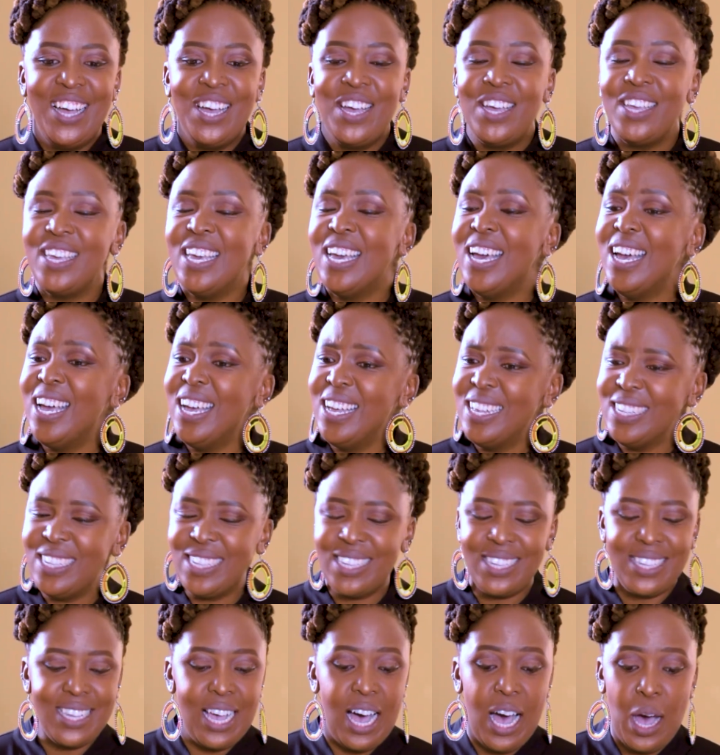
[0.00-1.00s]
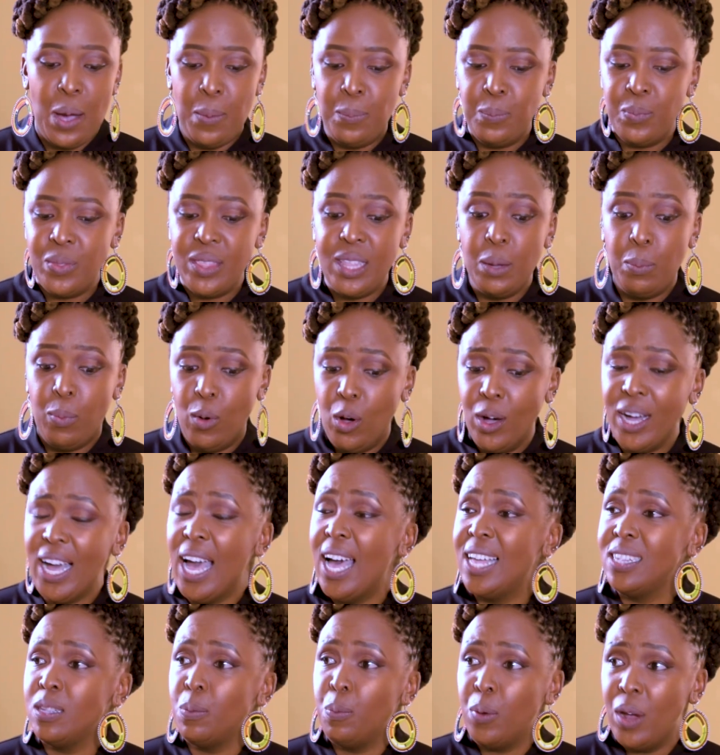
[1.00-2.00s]
Yes, the book has
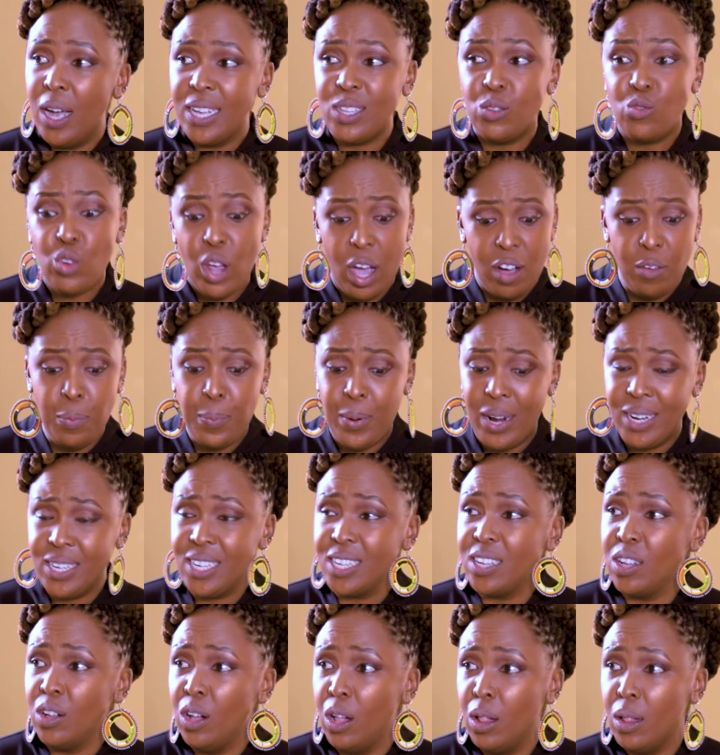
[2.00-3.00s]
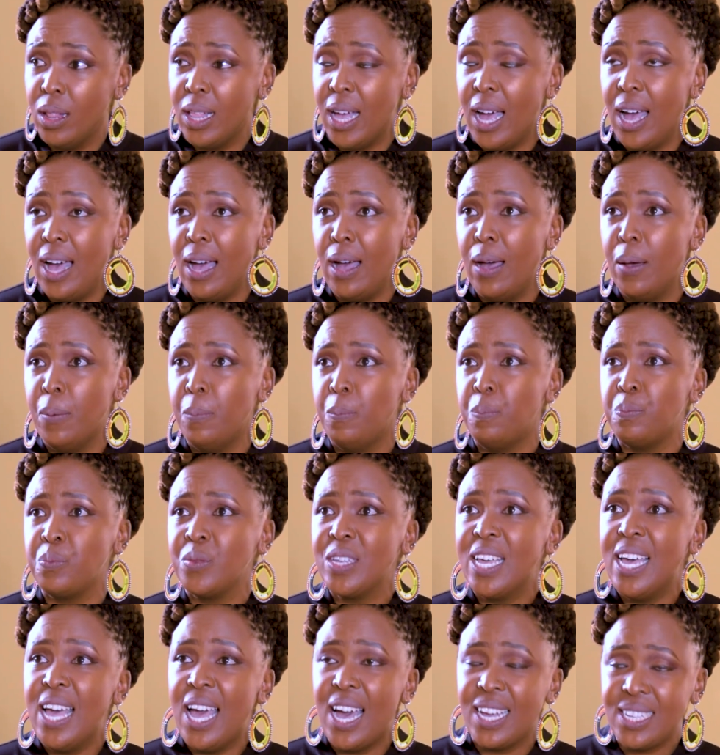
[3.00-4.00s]
12 practical
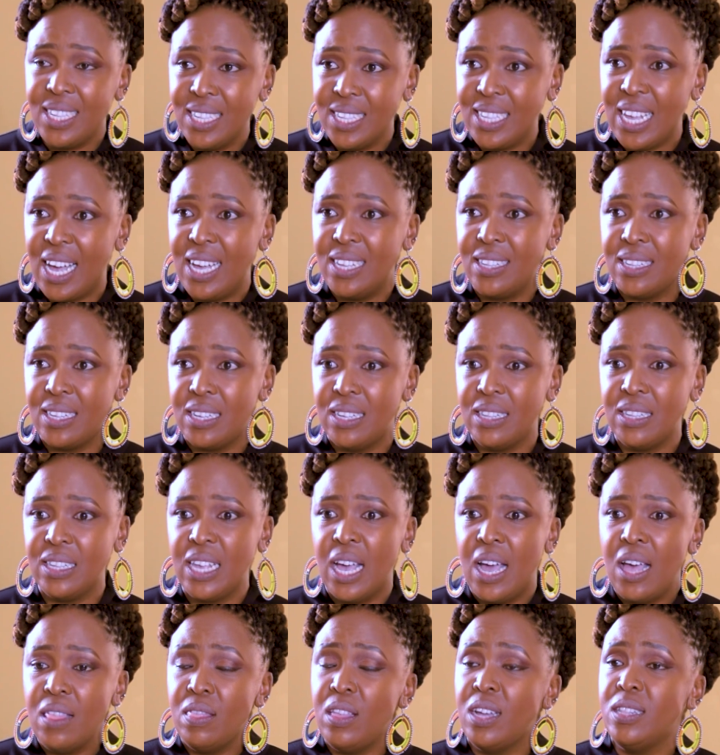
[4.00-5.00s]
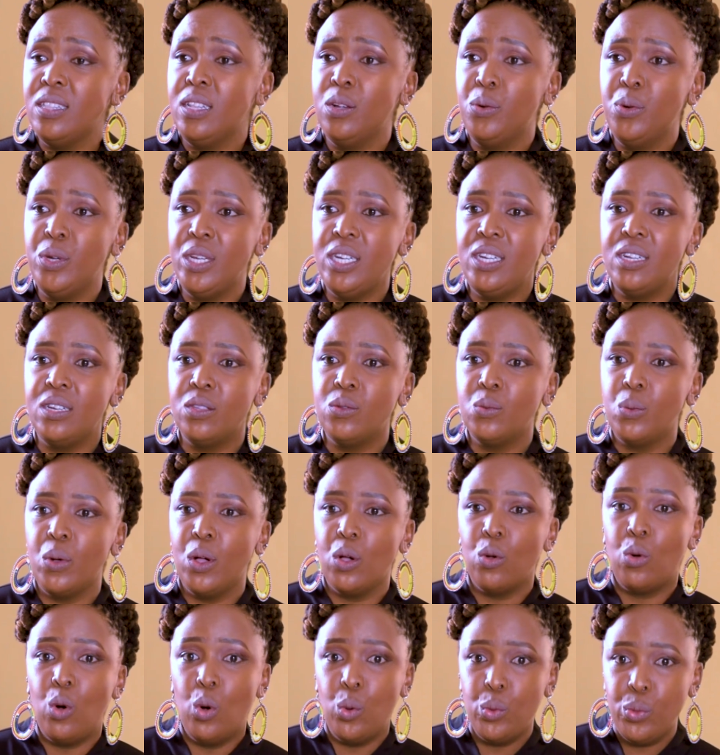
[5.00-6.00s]
exercises that the readers will
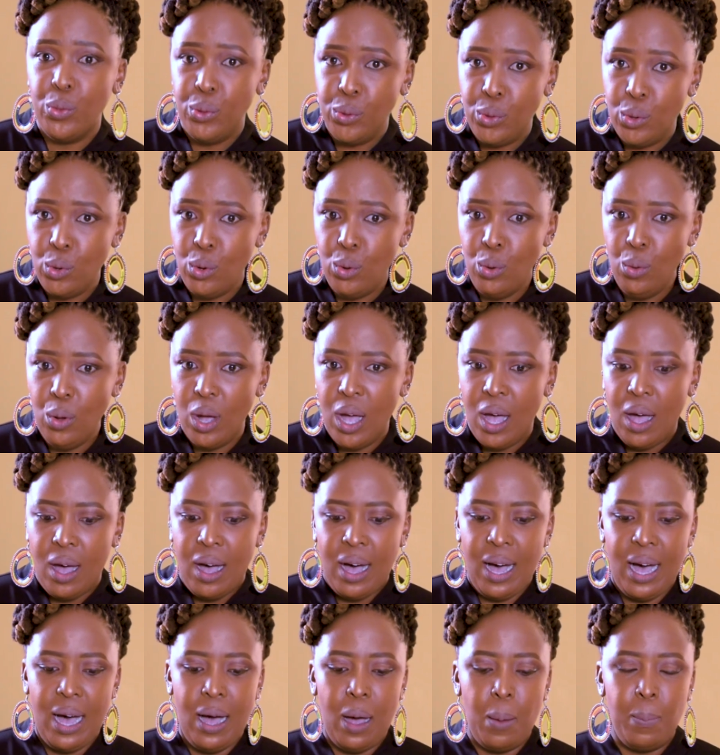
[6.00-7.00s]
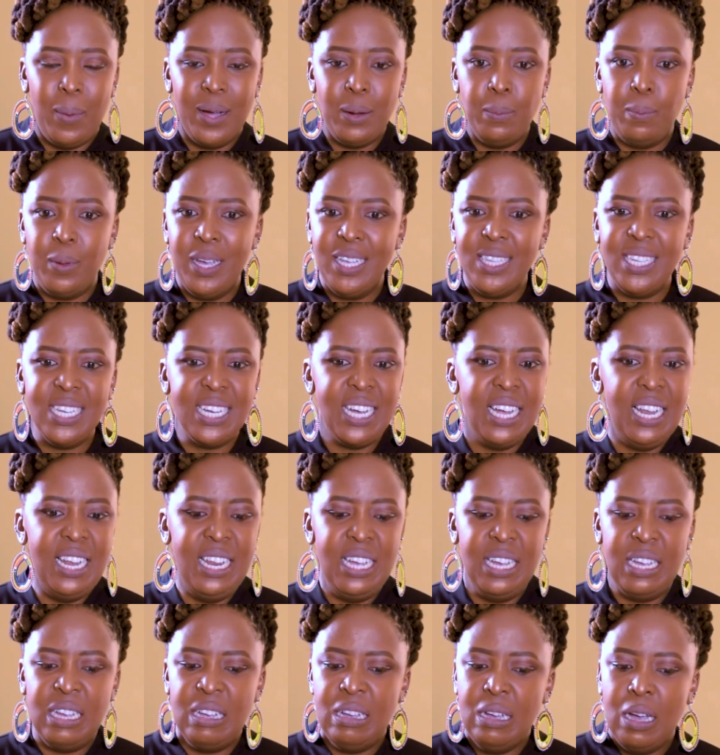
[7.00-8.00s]
go through. But
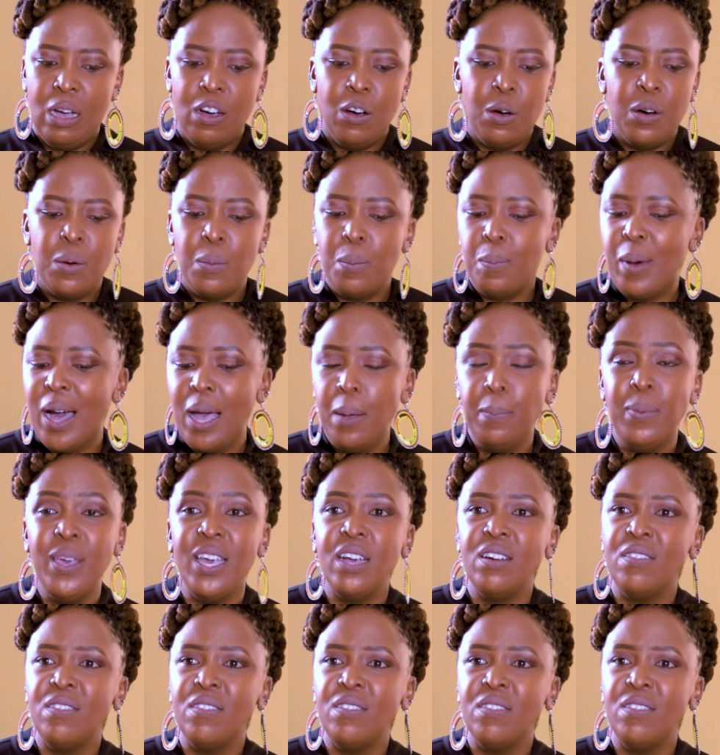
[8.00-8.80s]
basically, by being